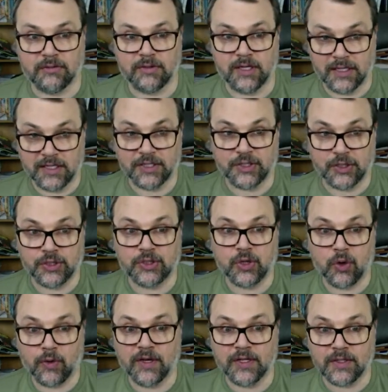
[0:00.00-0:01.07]
It is just
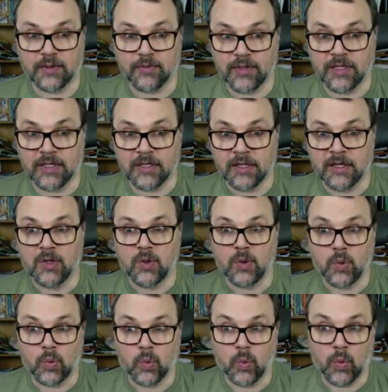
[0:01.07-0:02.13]
going to be
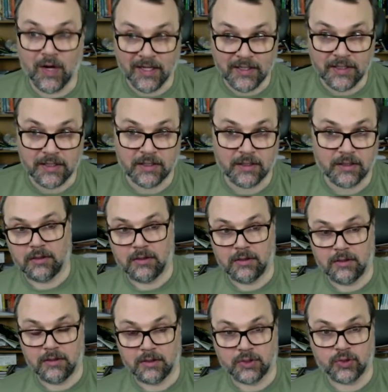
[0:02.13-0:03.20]
what
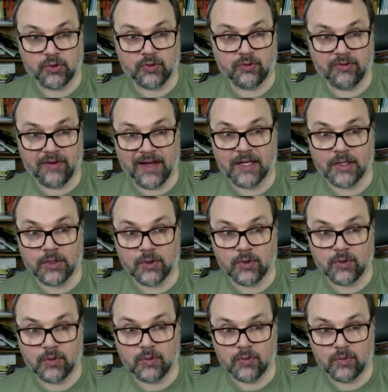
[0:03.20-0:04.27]
the true value
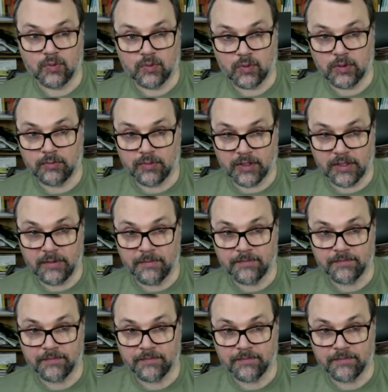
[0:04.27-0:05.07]
would be.